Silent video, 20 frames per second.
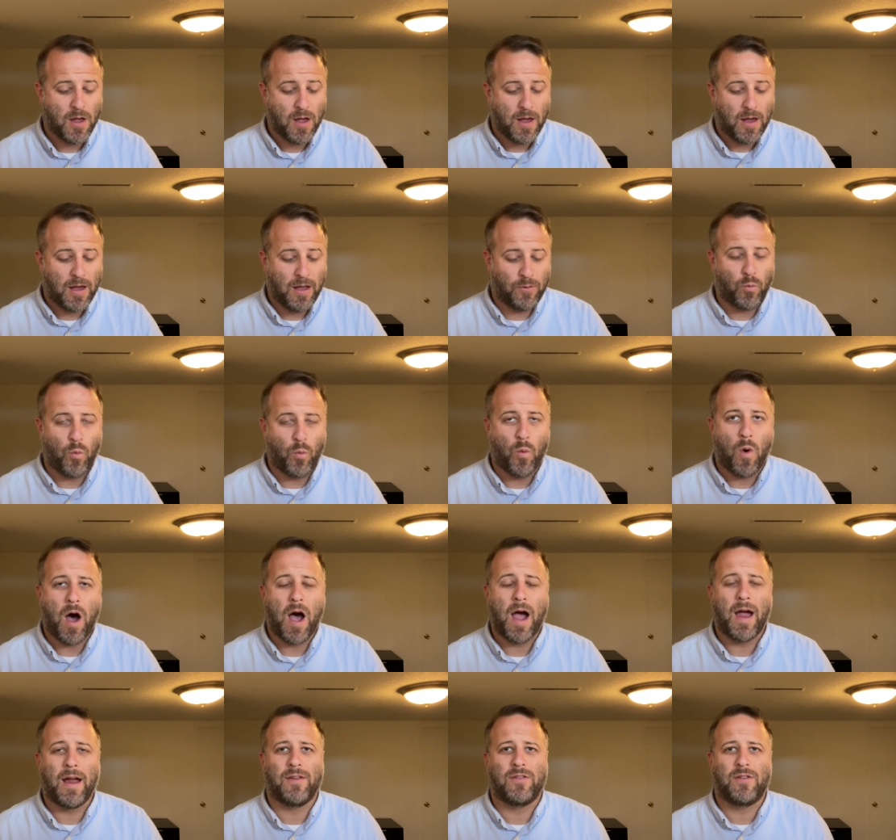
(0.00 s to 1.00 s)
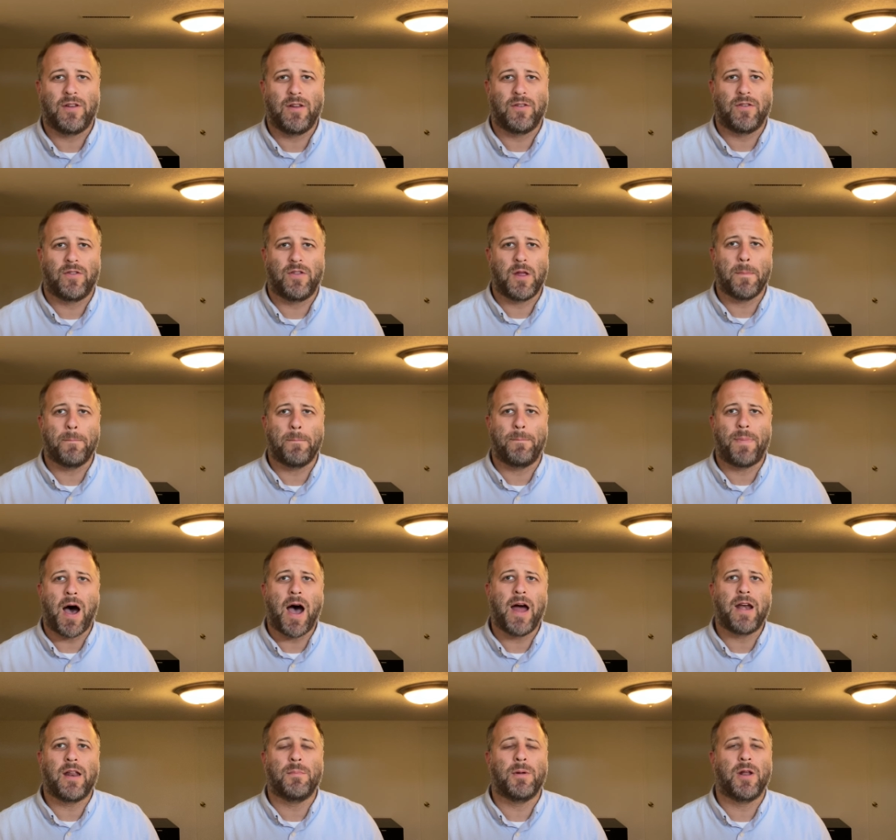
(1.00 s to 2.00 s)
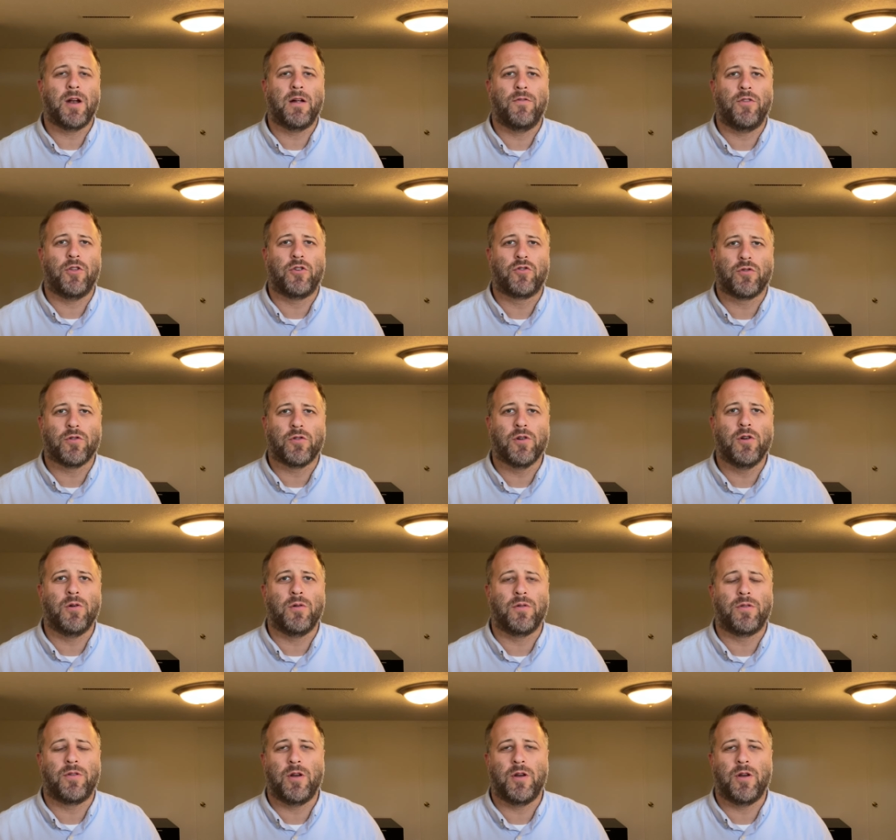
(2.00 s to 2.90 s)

he's wise, he's the embodiment of the truth.